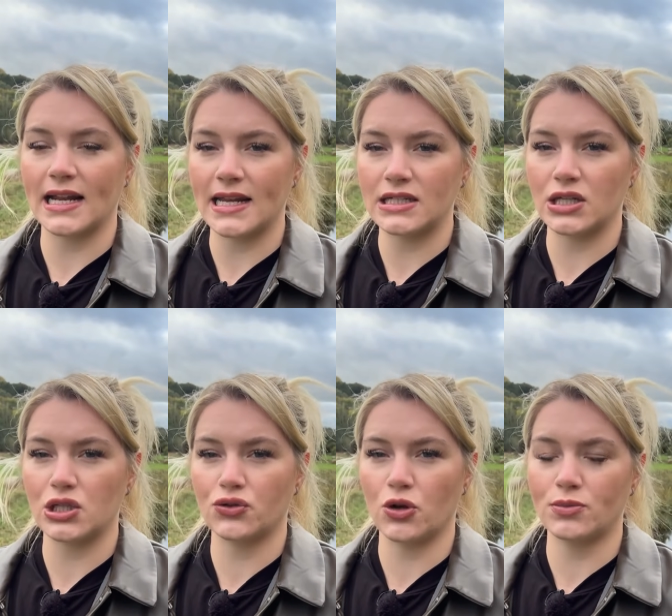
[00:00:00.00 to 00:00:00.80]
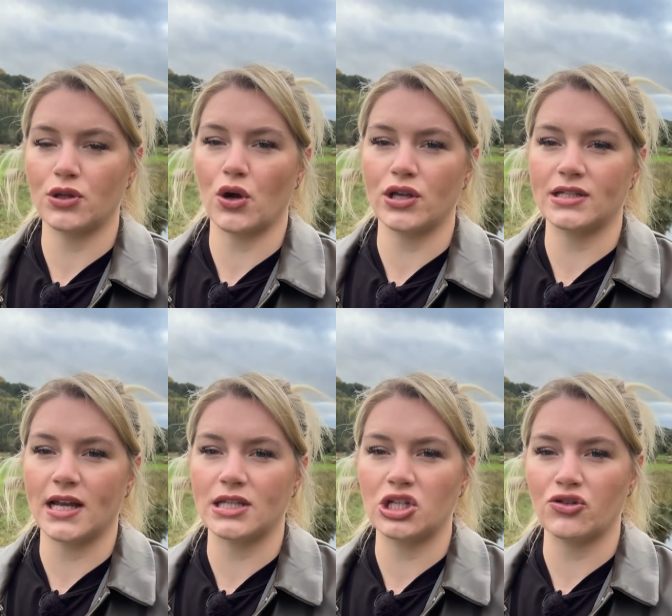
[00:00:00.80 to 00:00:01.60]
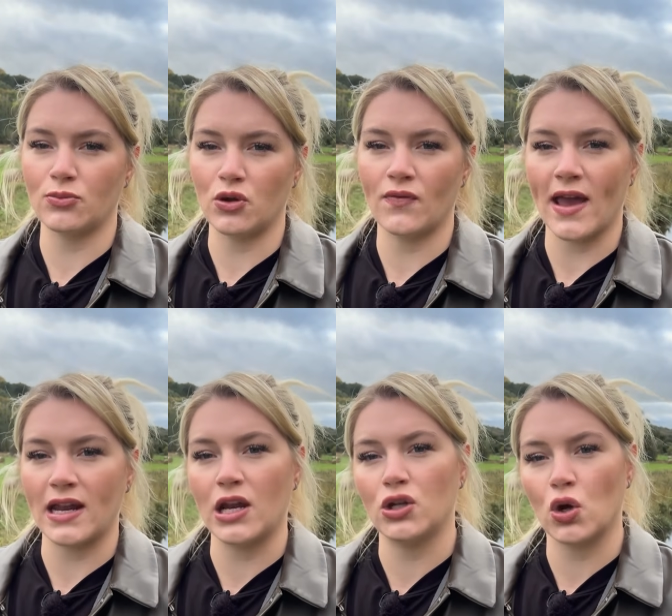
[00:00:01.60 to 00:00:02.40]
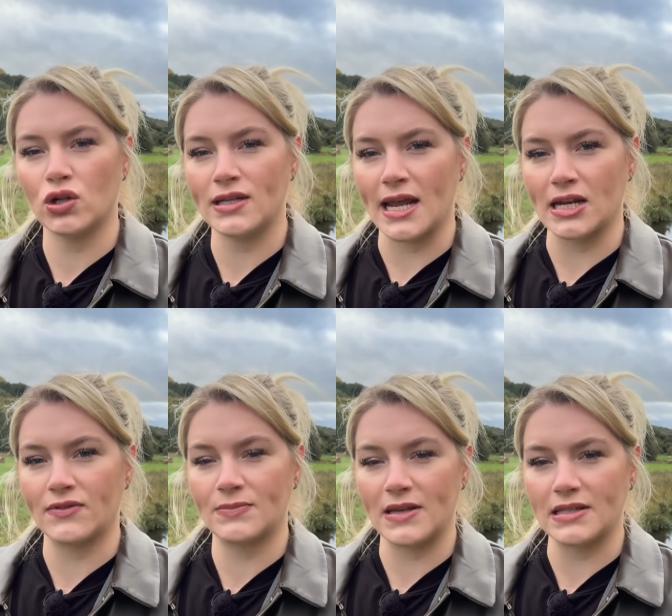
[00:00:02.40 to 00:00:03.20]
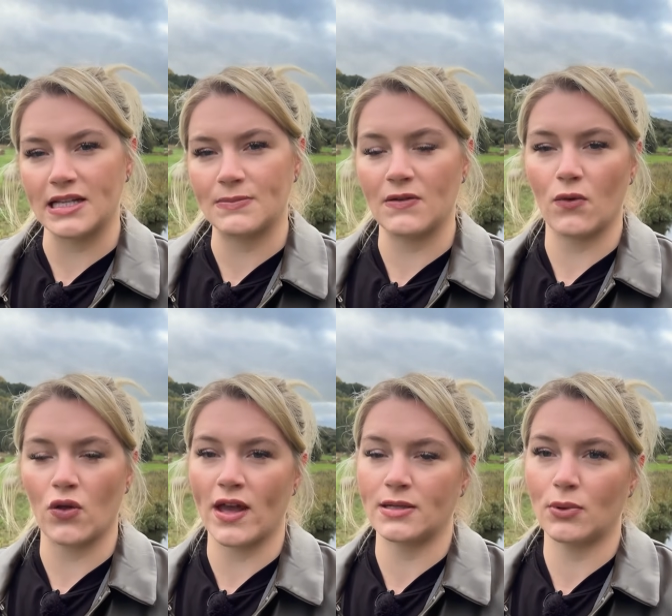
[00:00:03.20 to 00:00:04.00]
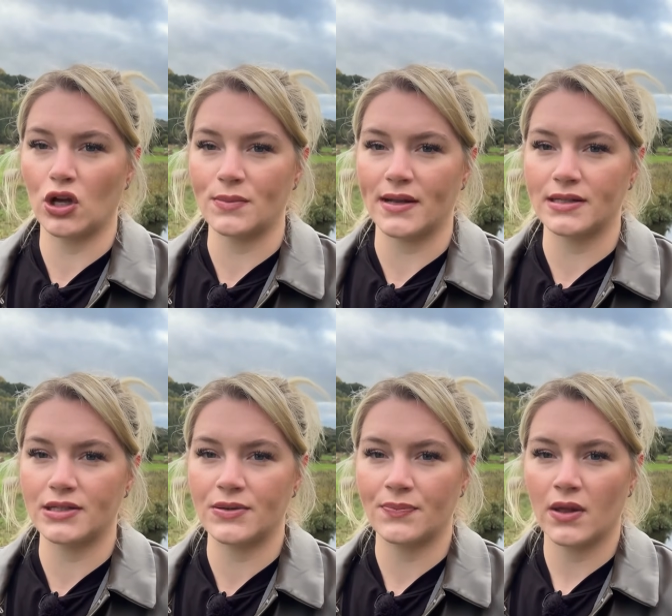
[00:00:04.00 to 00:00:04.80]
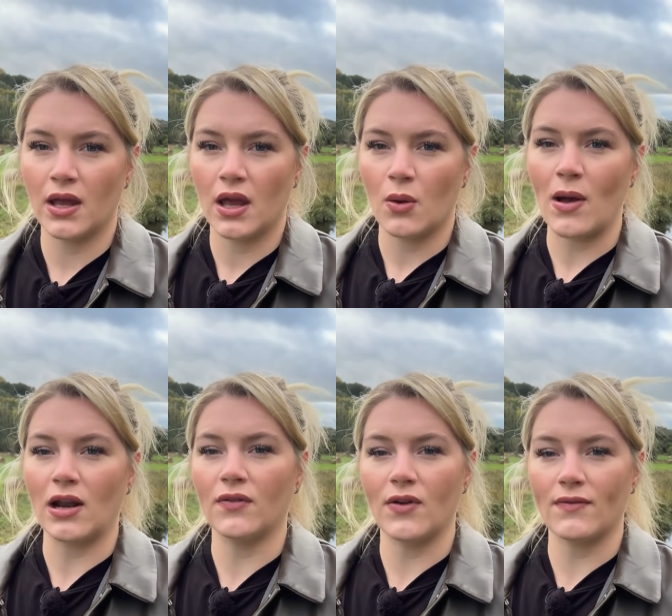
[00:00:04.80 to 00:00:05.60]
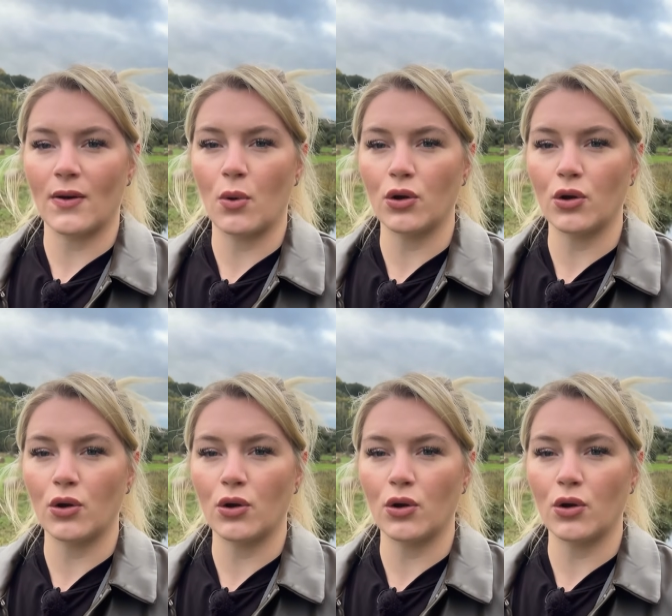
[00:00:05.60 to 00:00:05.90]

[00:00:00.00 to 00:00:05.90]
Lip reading: cleaned and scrubbed the oysters to remove any non-native species before their deployment, while a further